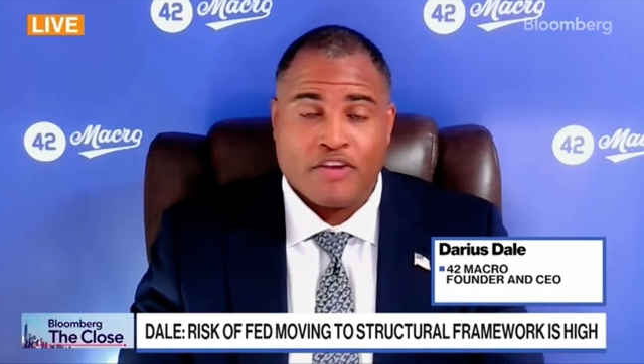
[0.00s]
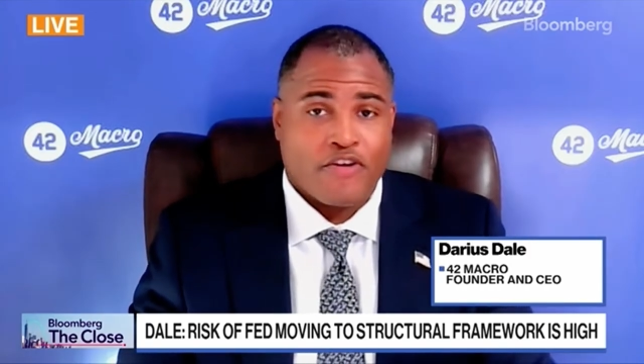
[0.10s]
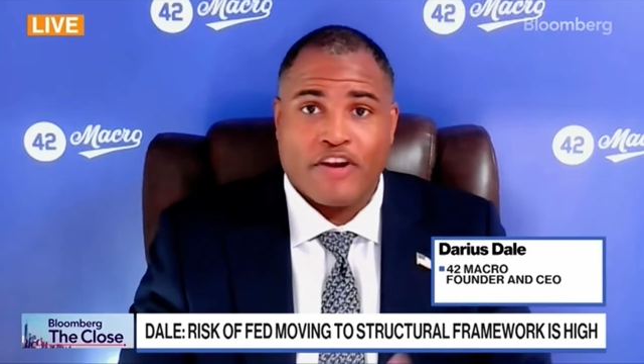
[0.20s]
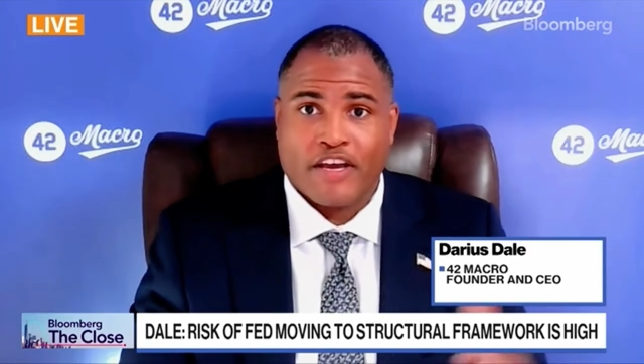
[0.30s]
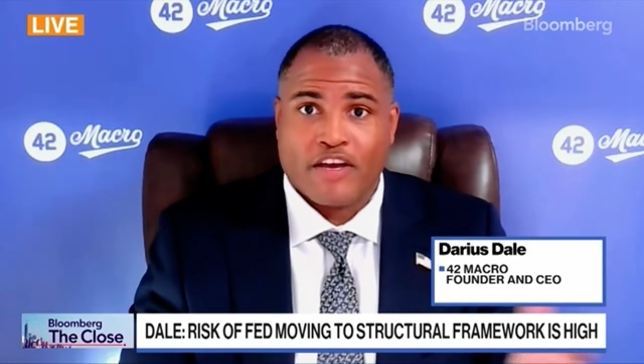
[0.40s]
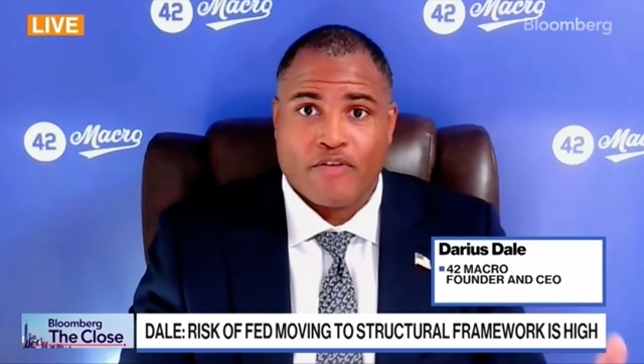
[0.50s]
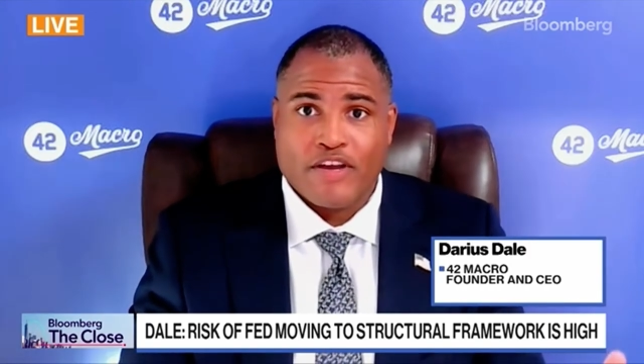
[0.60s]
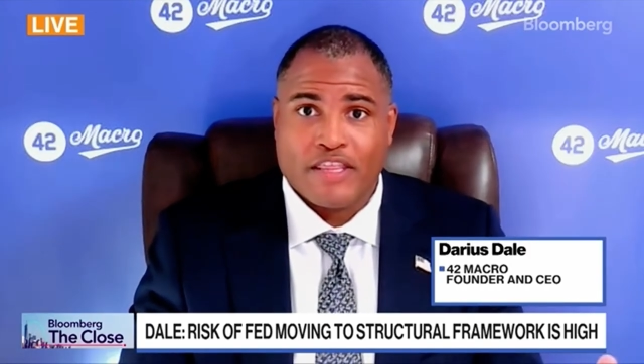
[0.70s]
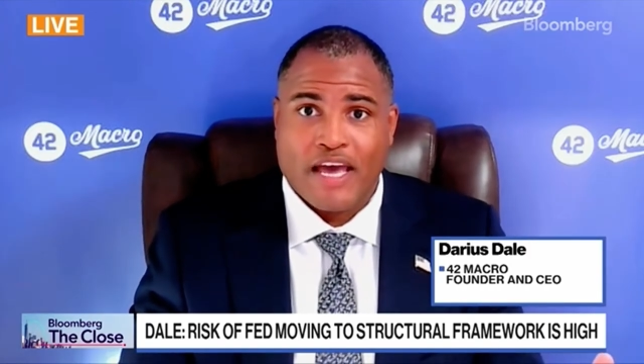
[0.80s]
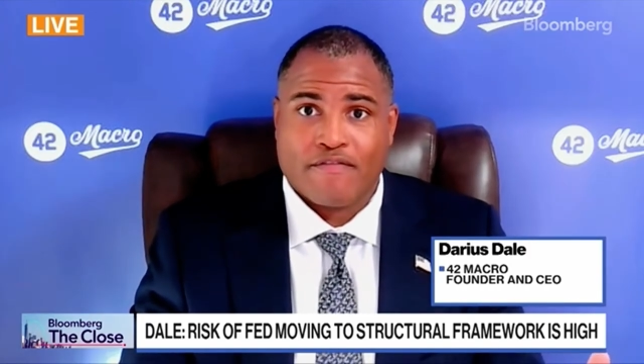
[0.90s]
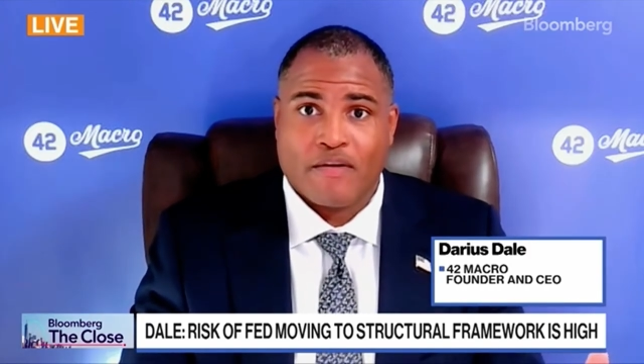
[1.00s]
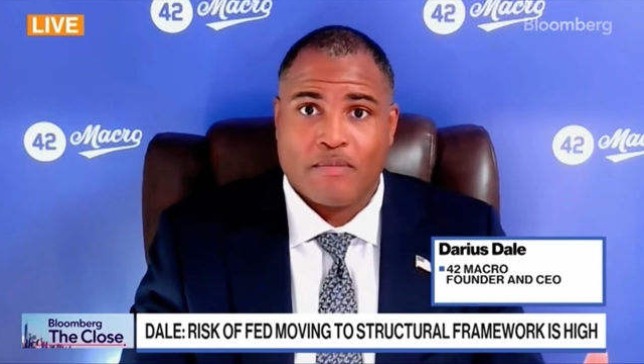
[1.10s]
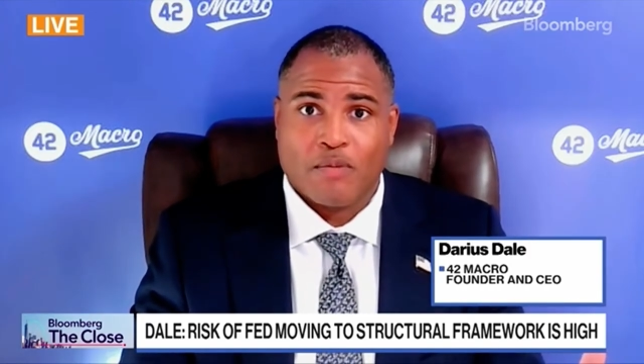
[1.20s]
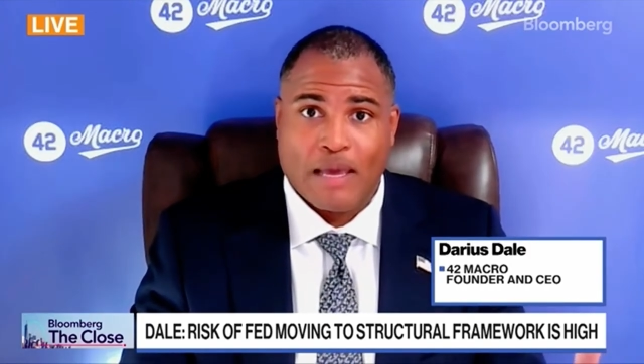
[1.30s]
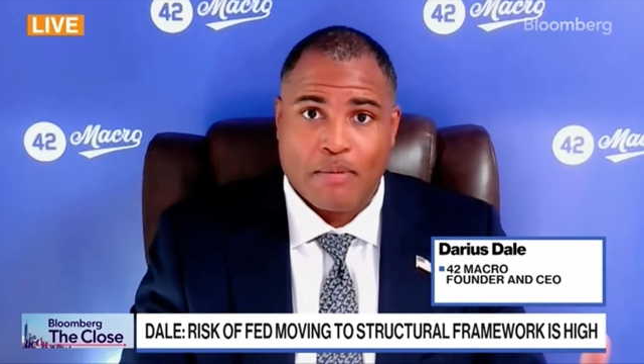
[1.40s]
They're getting a green light
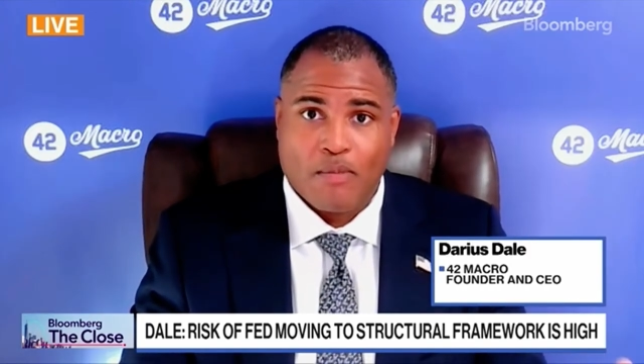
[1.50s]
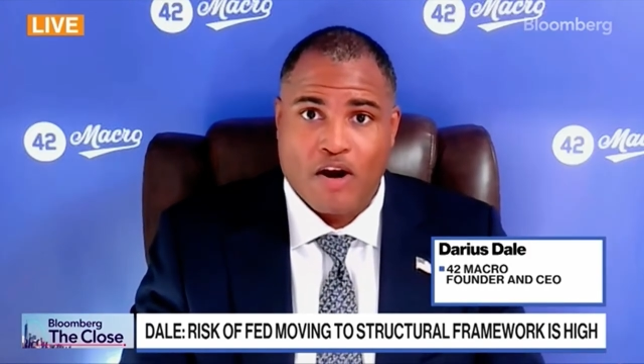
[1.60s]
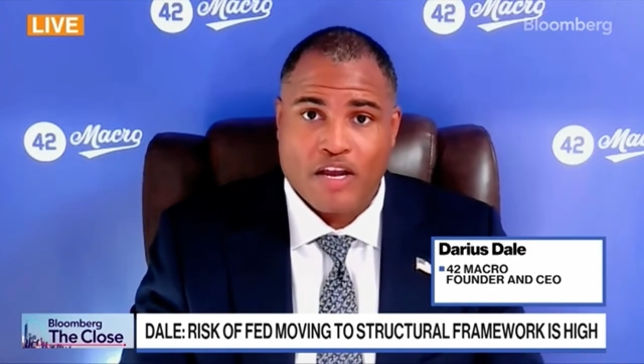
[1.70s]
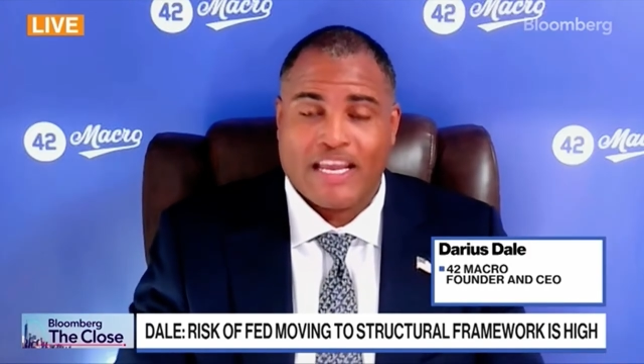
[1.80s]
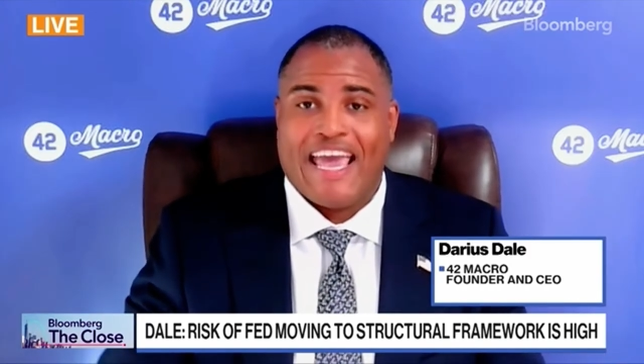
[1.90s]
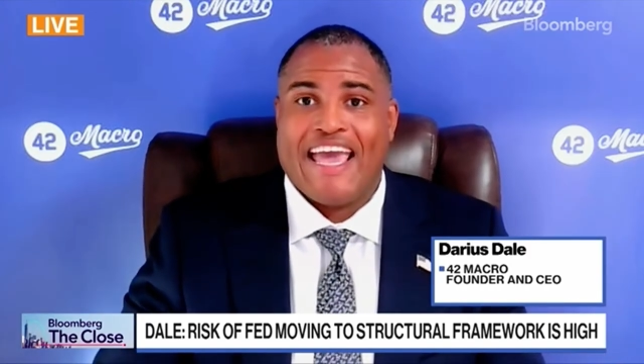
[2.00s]
from the labor market